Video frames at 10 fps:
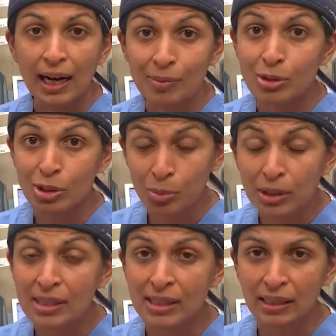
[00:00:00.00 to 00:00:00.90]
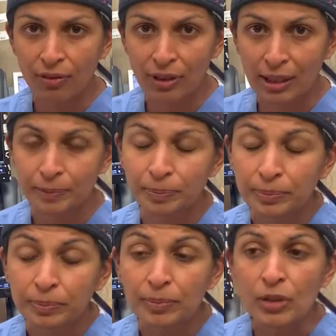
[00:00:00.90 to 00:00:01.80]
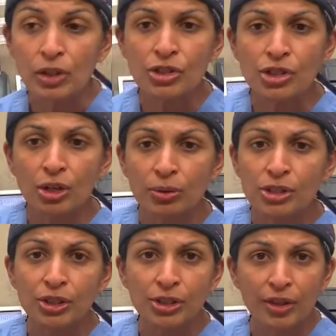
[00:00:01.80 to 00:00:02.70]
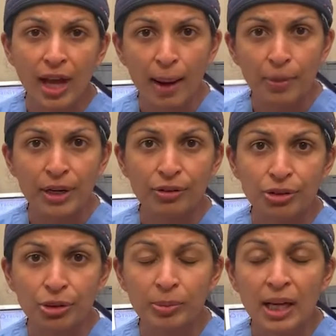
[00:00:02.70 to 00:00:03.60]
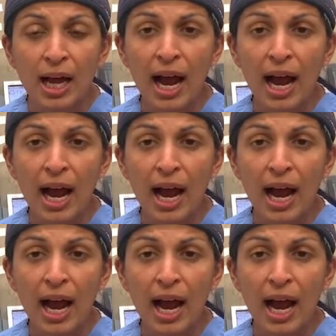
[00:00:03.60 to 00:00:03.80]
So it's pretty significant. So we took her to the operating room.